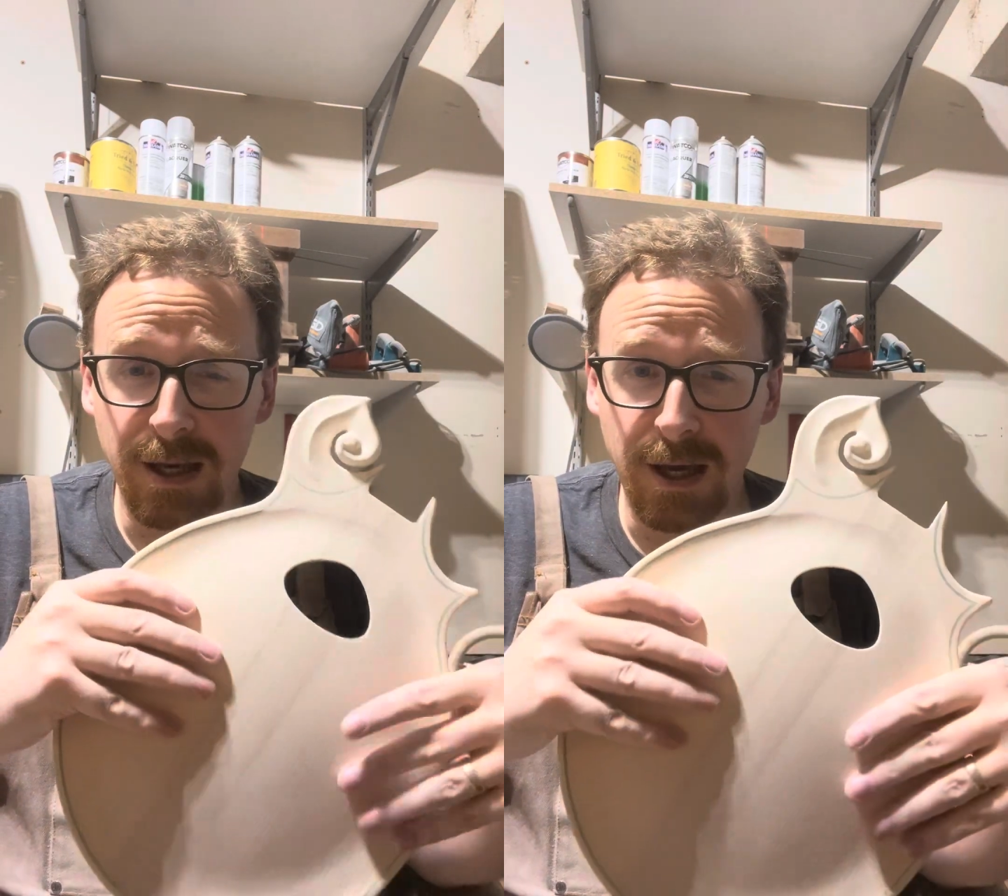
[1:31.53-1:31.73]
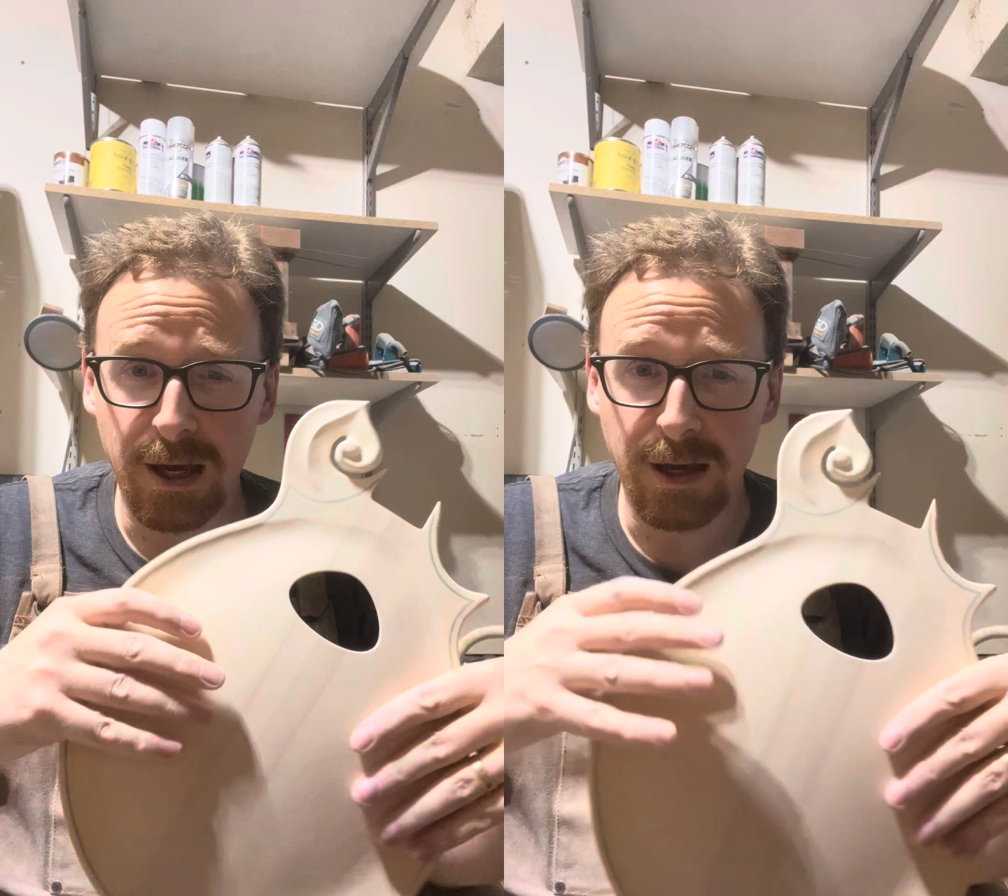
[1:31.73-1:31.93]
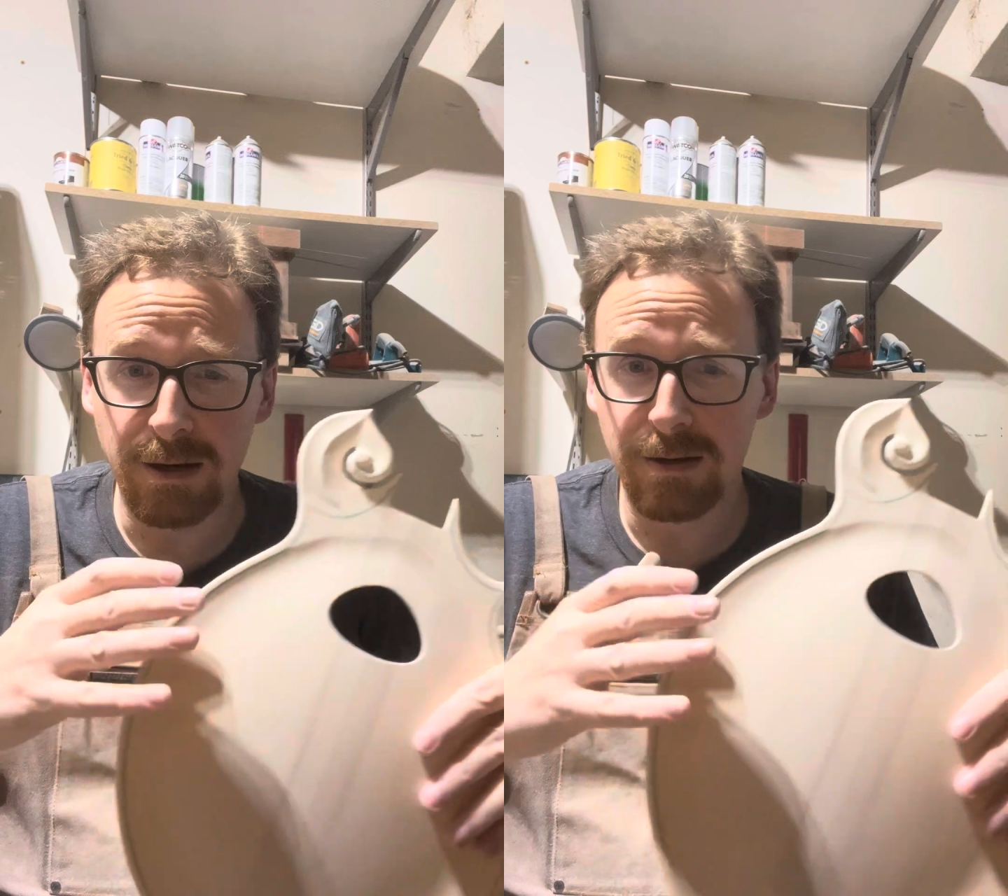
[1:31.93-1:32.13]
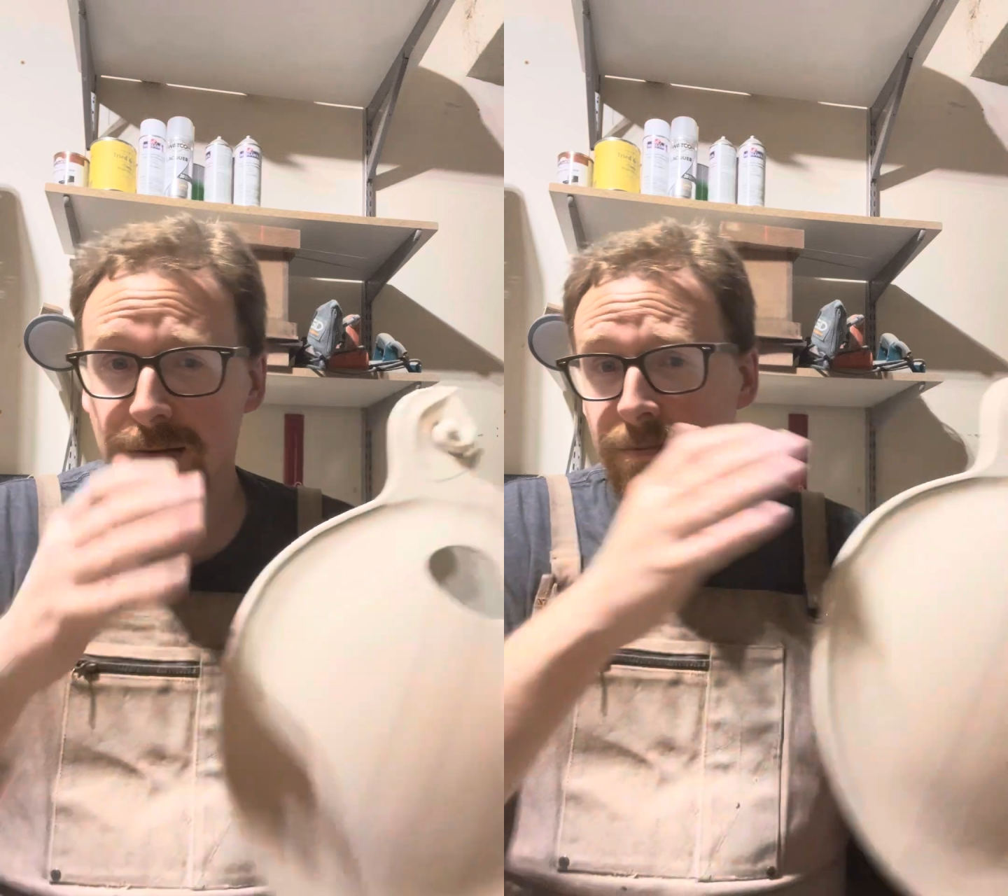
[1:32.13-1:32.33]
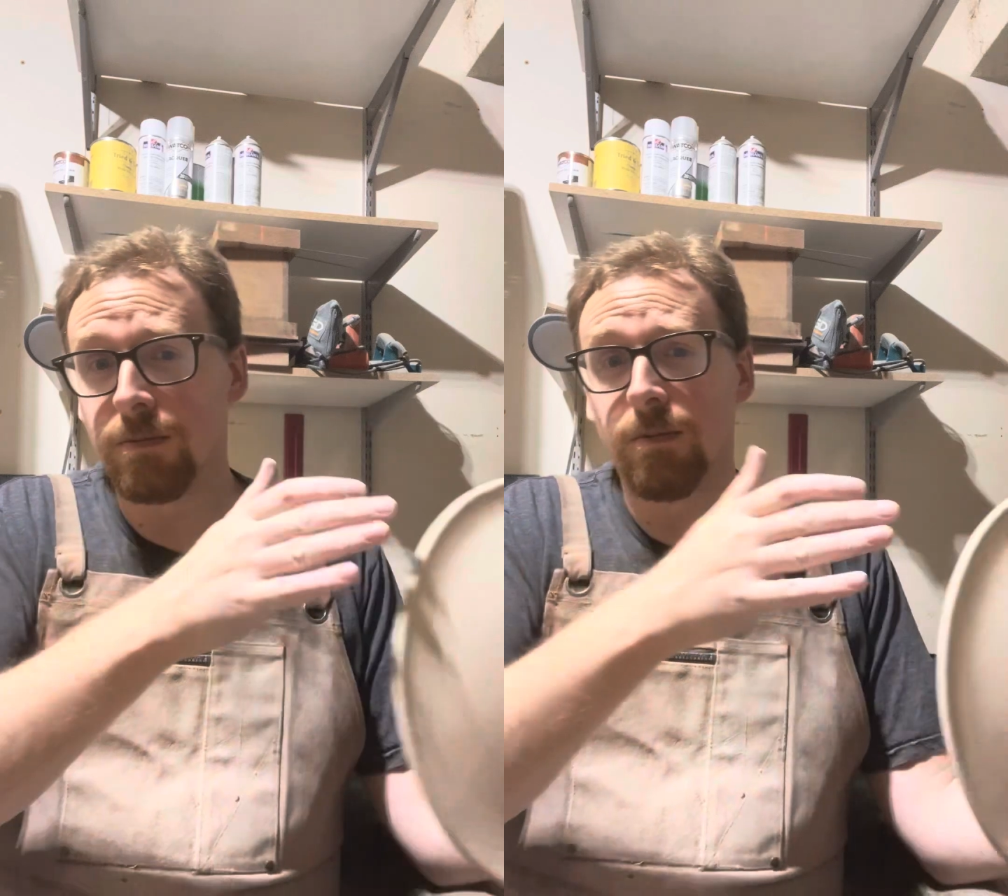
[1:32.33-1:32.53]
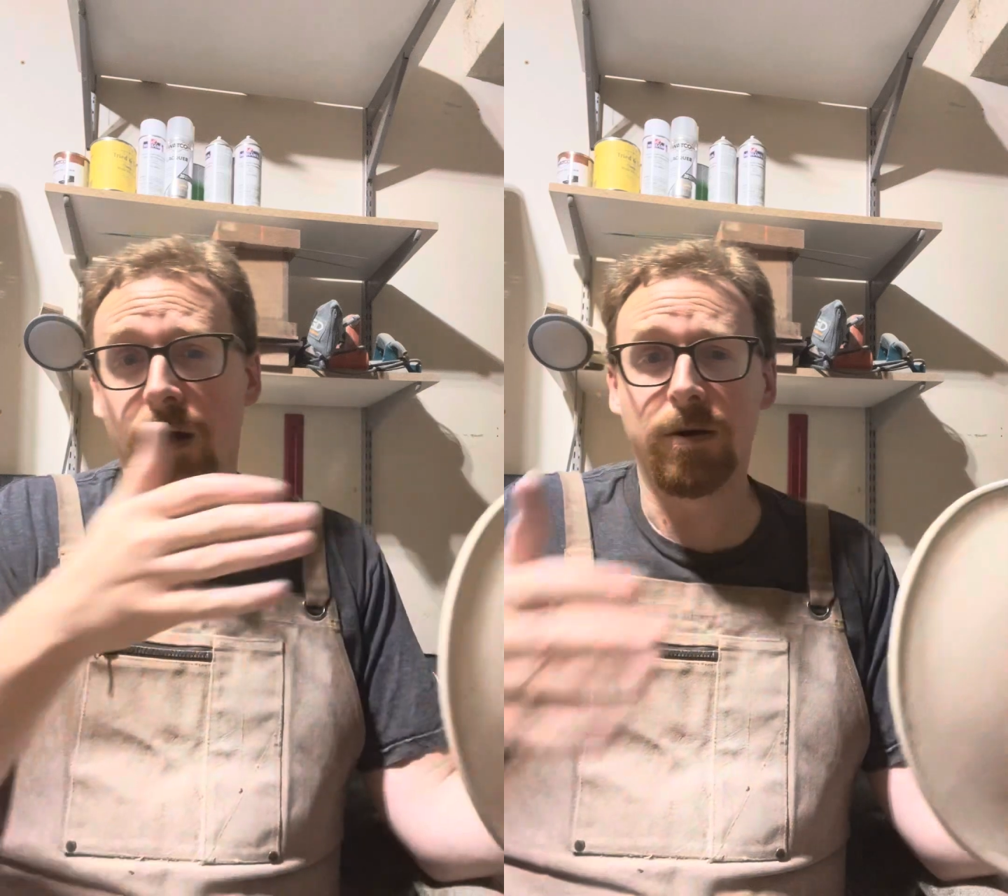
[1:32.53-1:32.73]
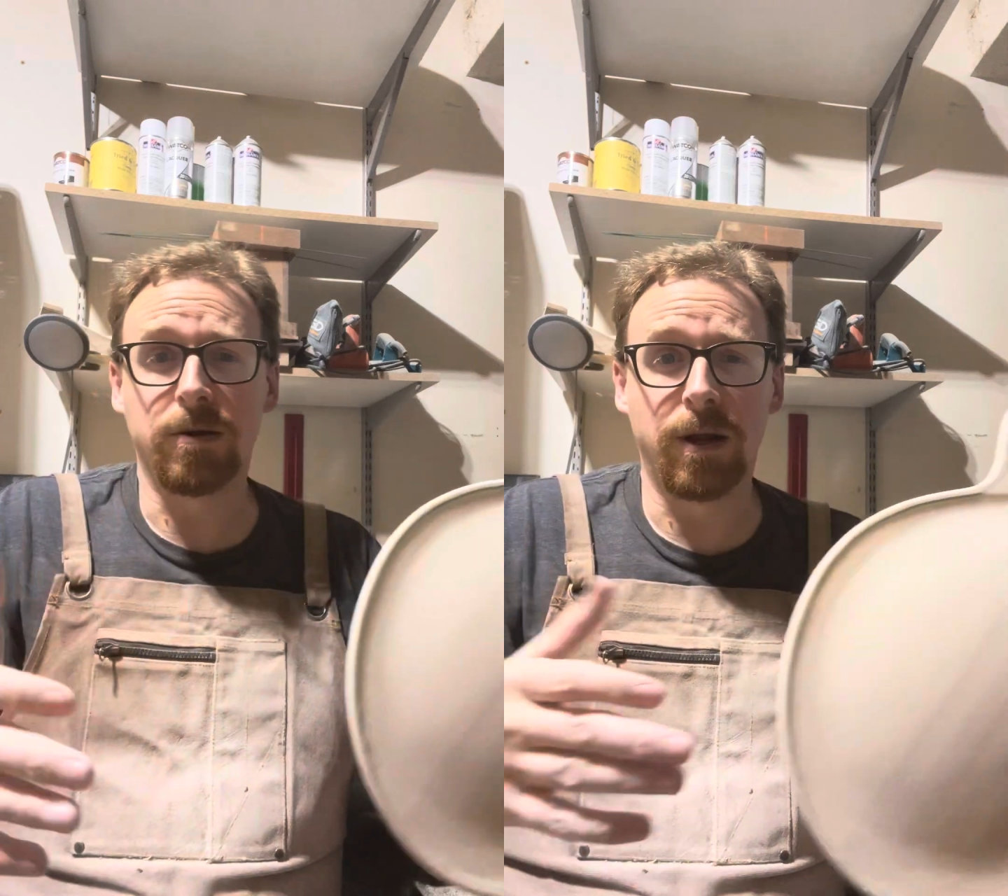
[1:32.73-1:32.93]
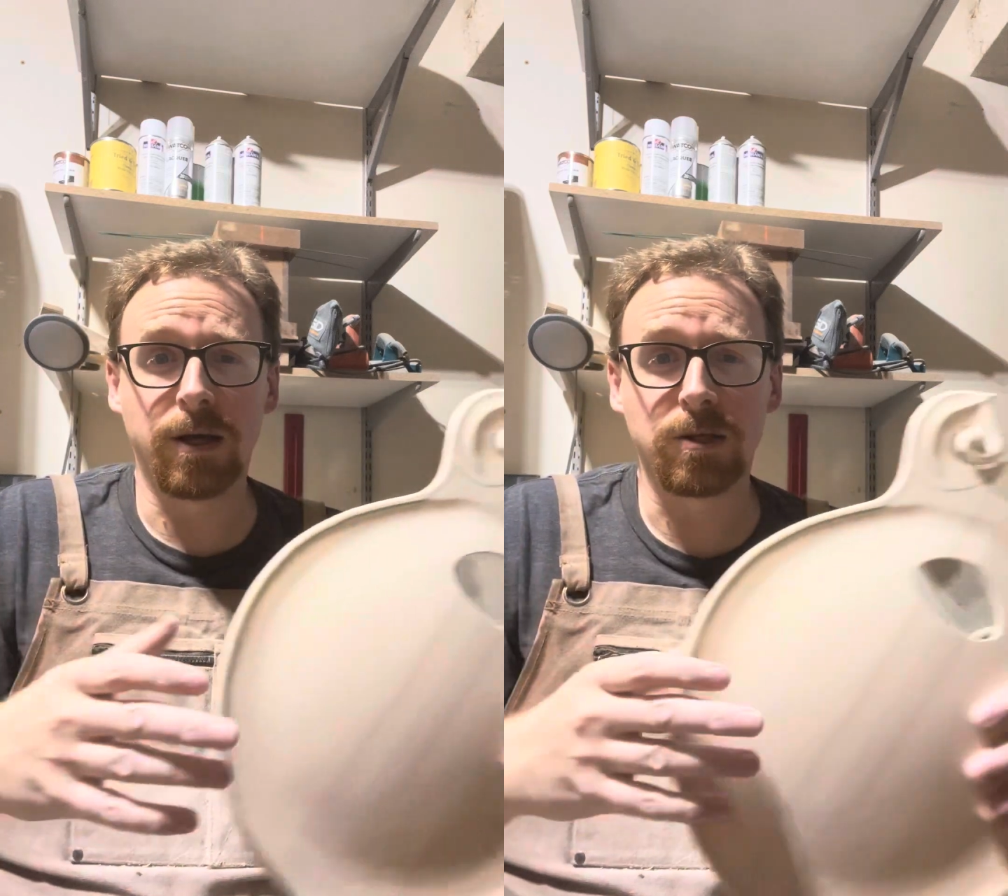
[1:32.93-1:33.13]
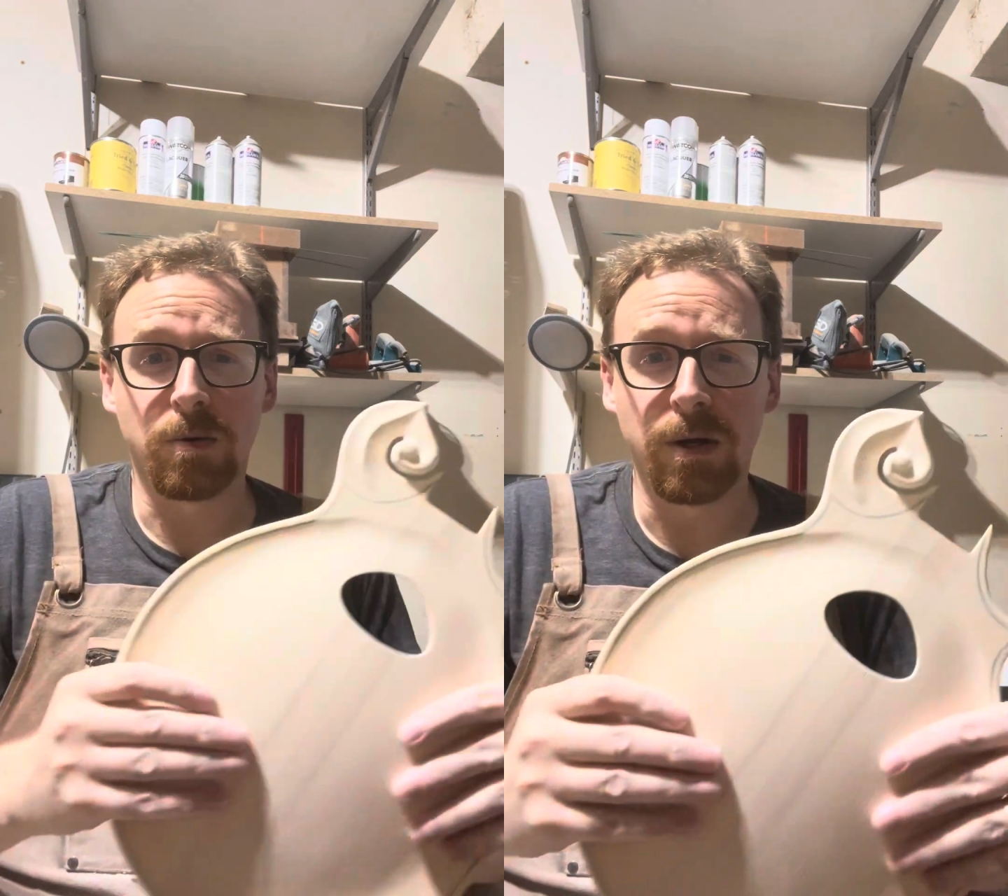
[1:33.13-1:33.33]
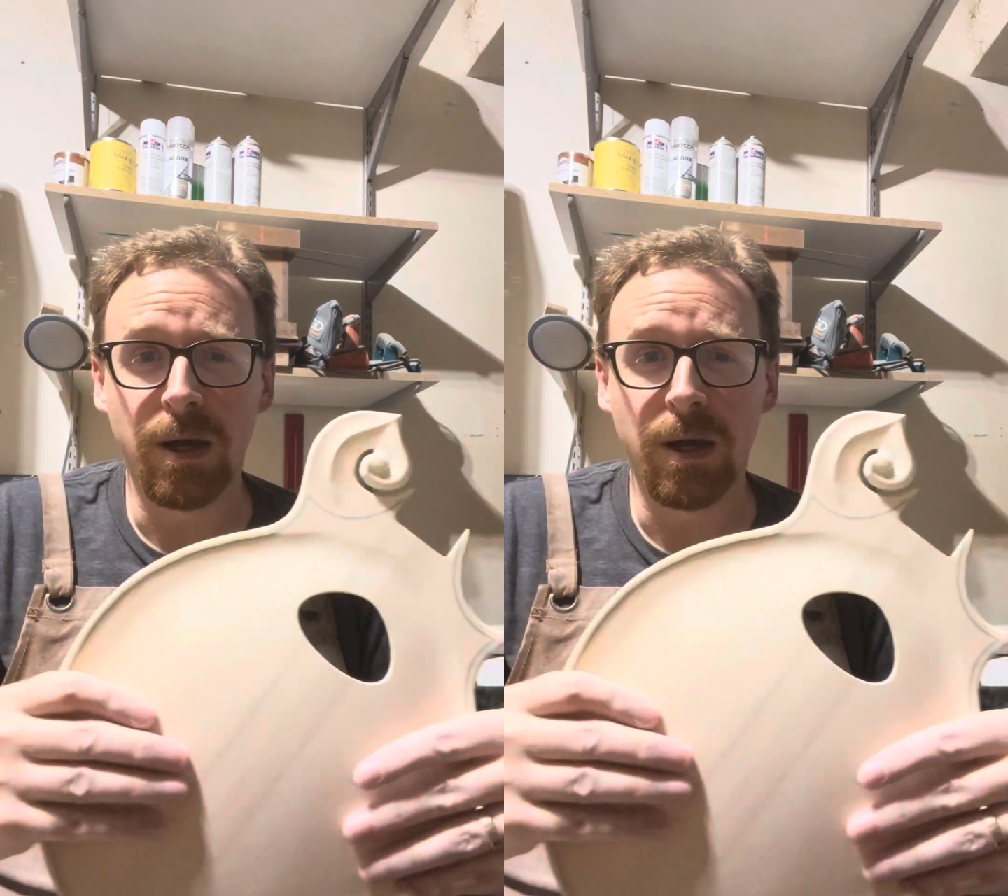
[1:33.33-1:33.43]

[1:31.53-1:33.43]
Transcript: and onto the next one.